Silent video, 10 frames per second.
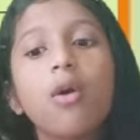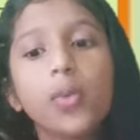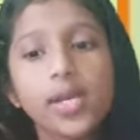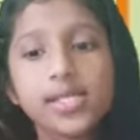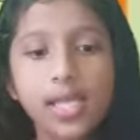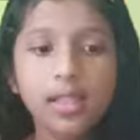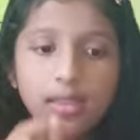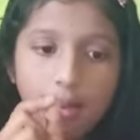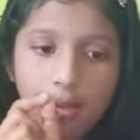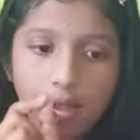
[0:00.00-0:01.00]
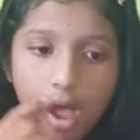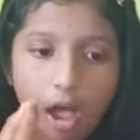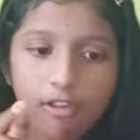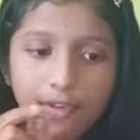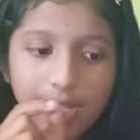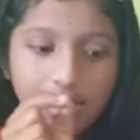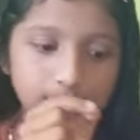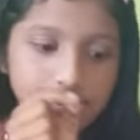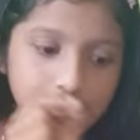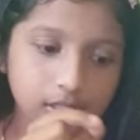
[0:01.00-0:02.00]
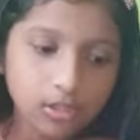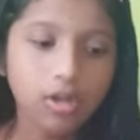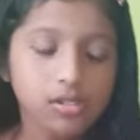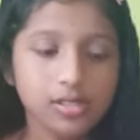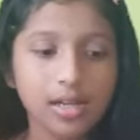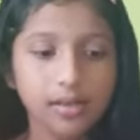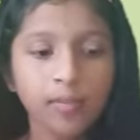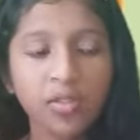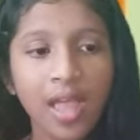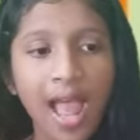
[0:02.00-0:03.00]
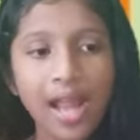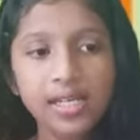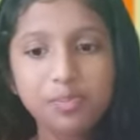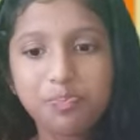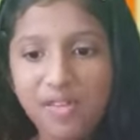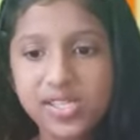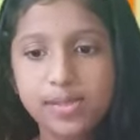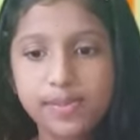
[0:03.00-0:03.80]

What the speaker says: we see the housefly comes and sit on that, and it bevels,